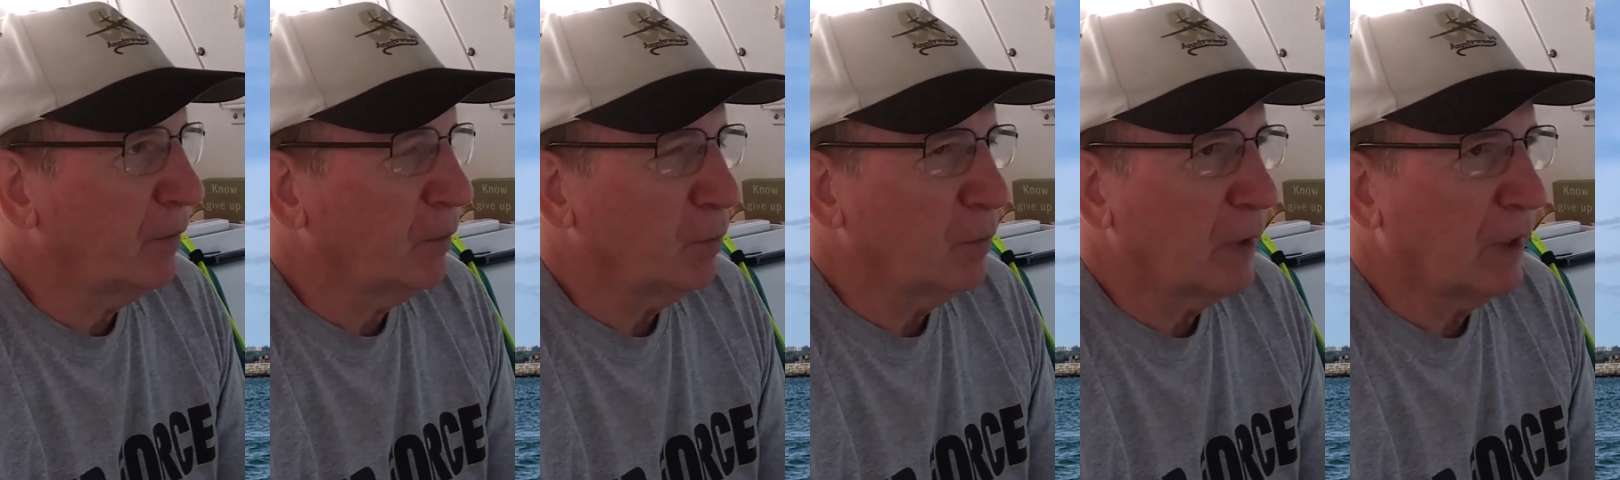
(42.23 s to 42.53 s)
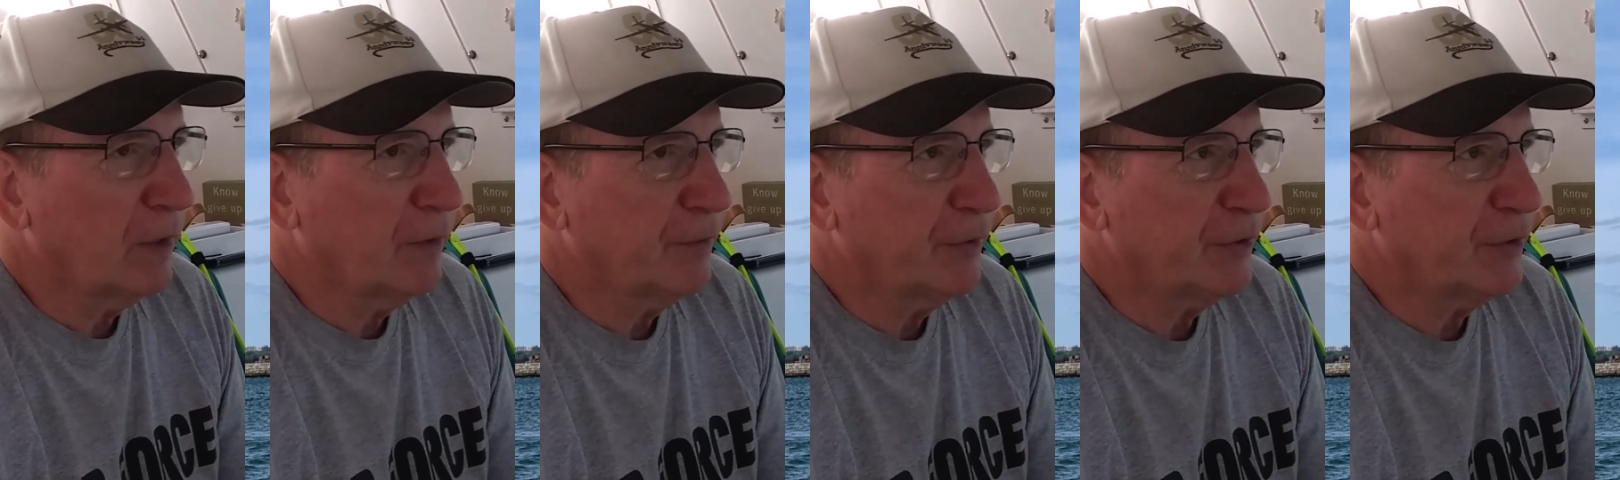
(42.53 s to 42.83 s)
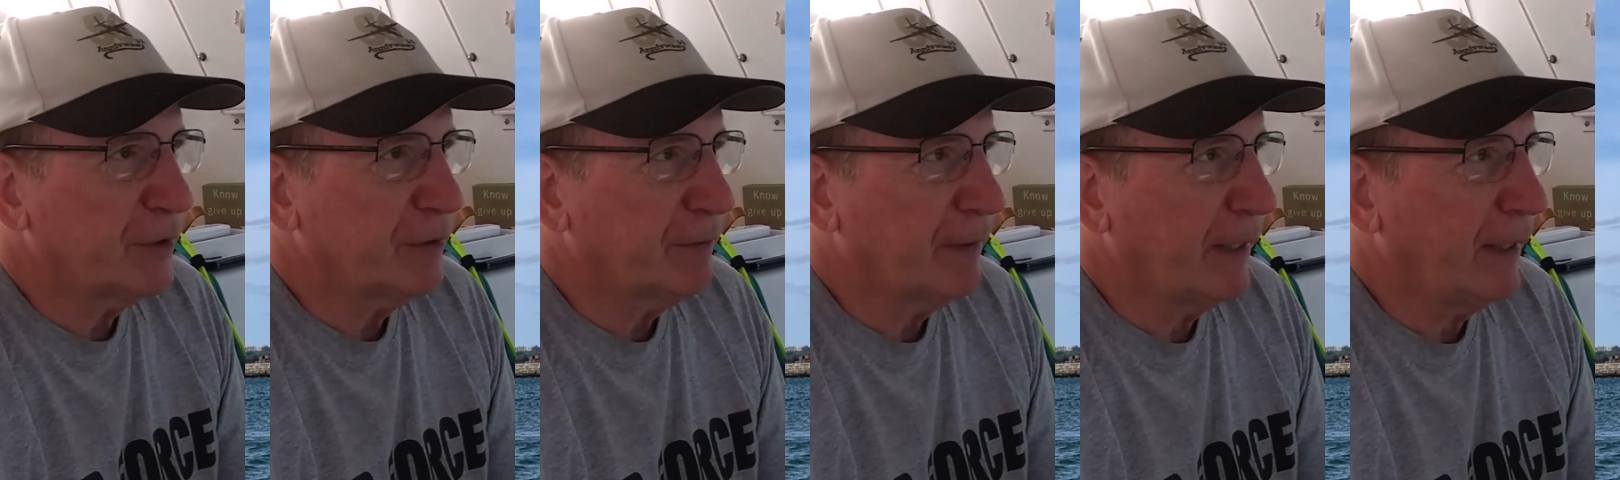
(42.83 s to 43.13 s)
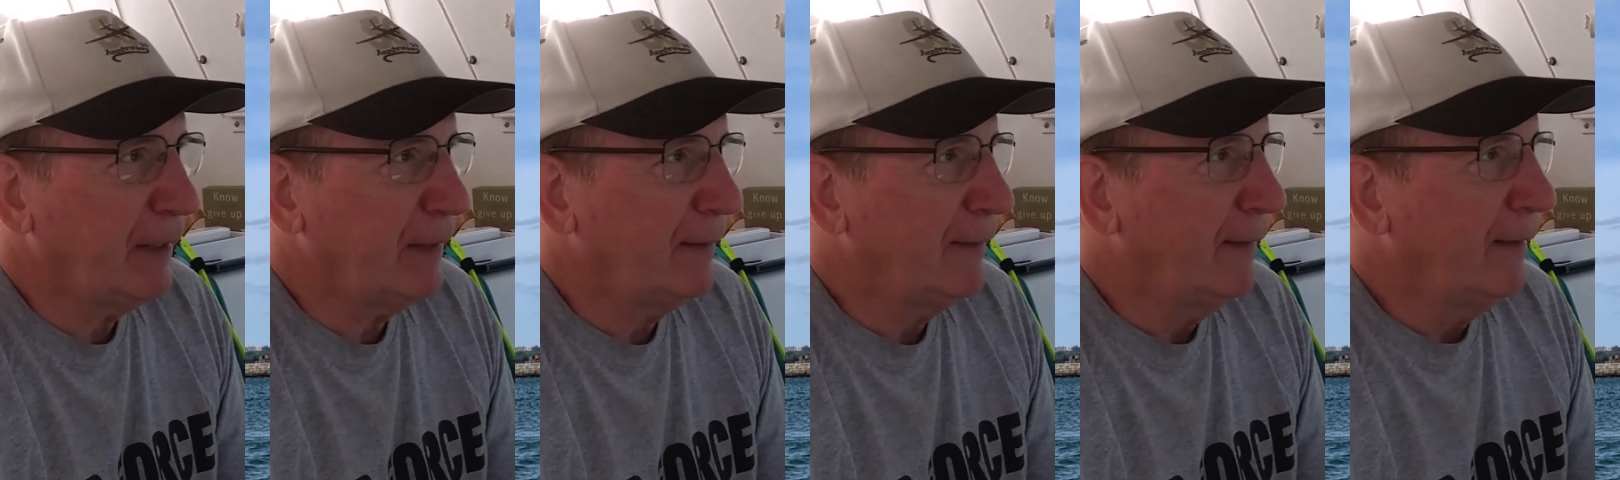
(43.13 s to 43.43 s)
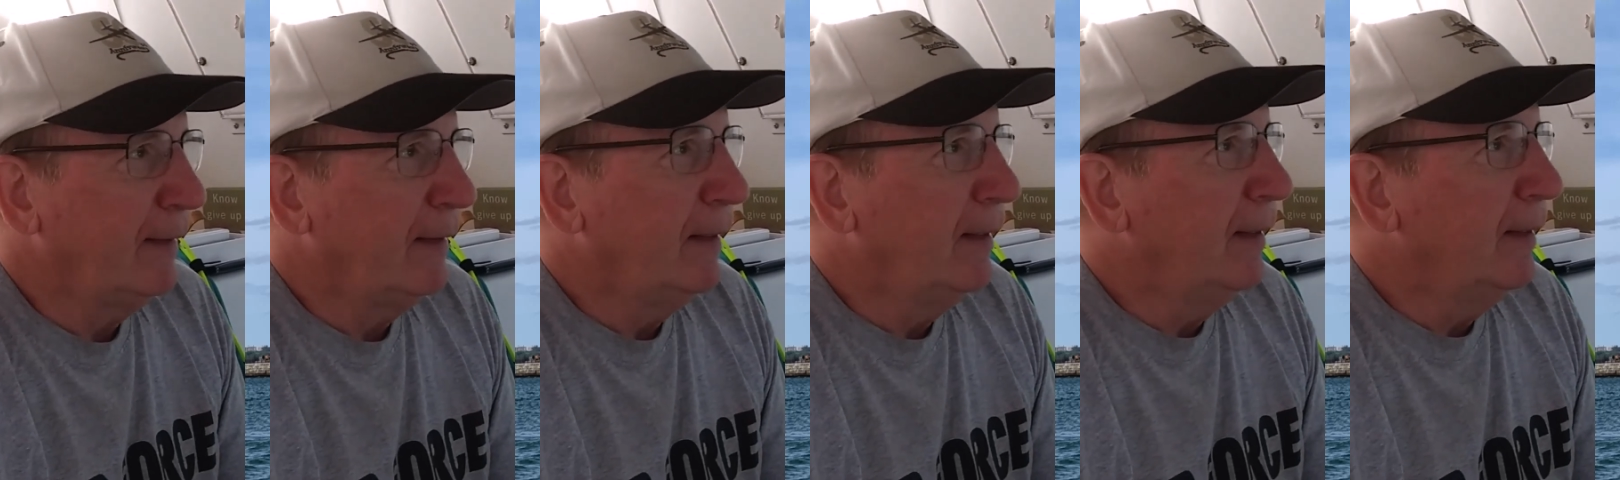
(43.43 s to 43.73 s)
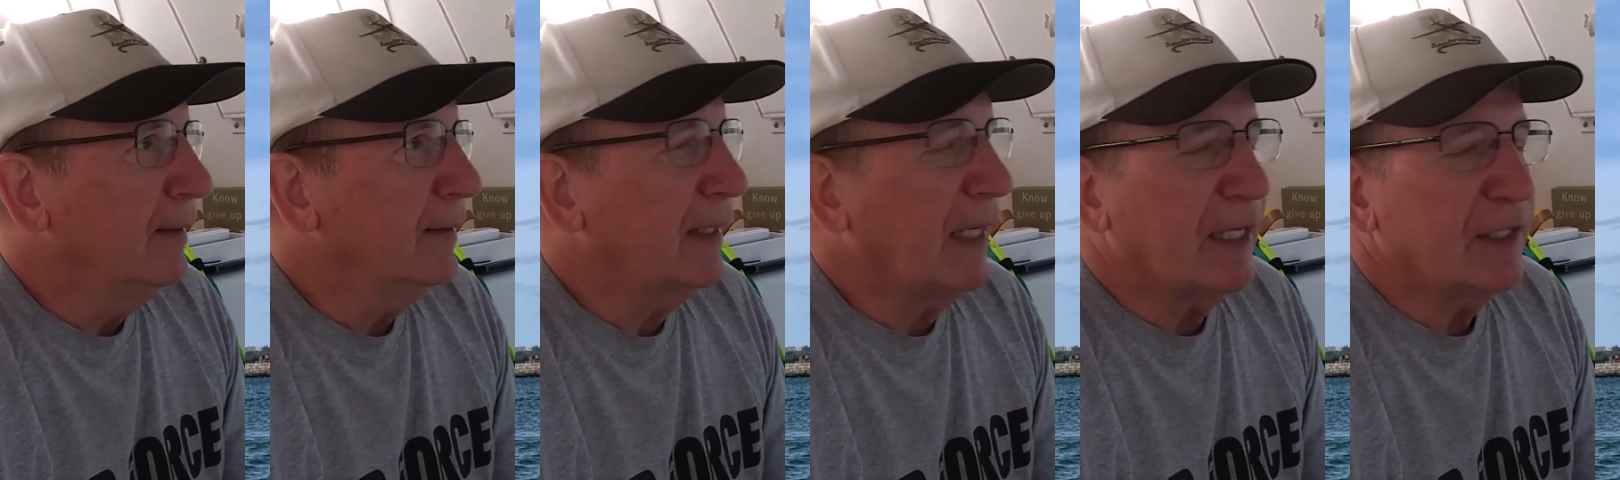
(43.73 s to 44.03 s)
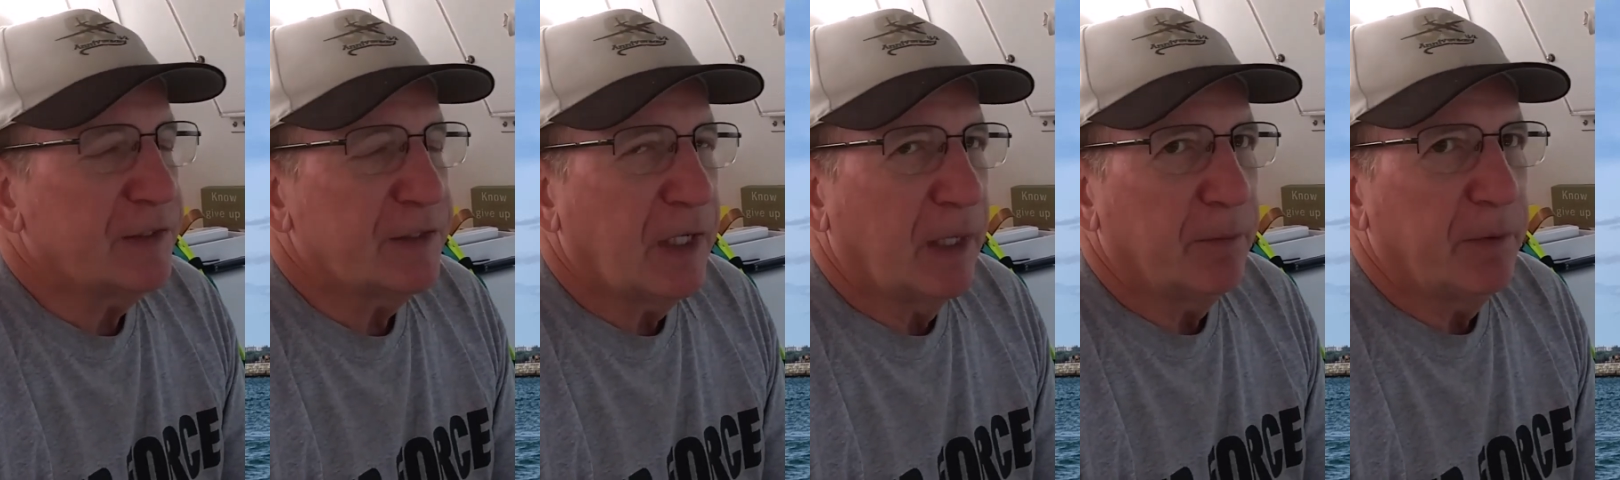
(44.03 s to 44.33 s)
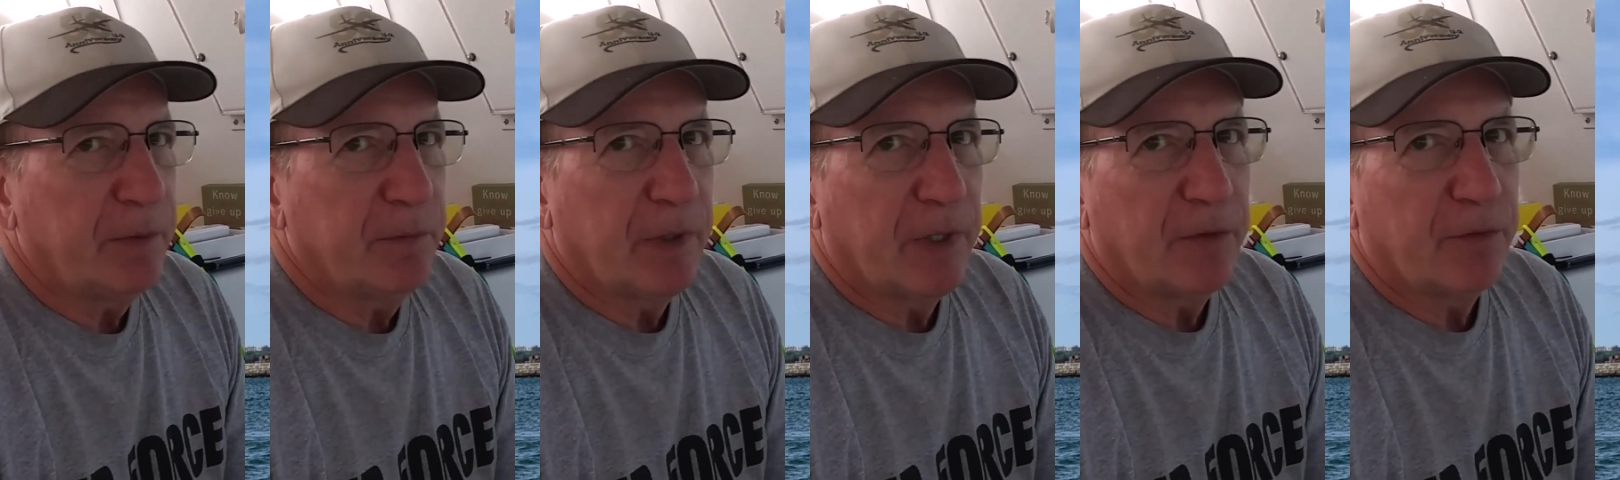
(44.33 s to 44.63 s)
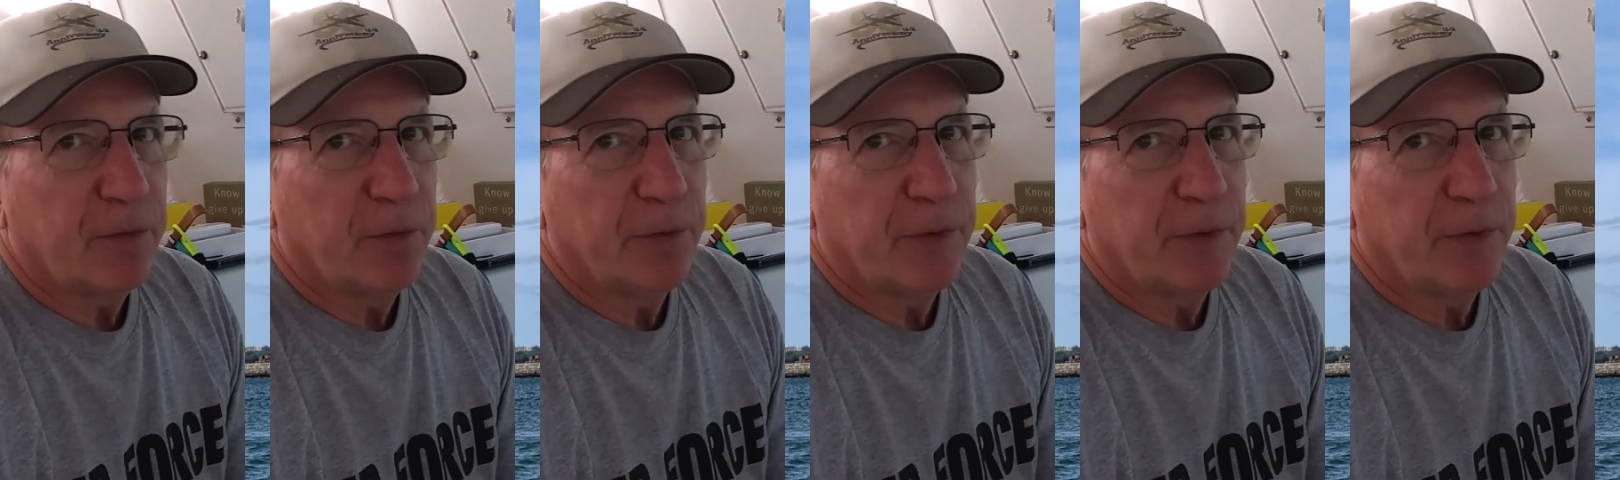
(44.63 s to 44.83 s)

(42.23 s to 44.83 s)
The weather is great. Last time we went through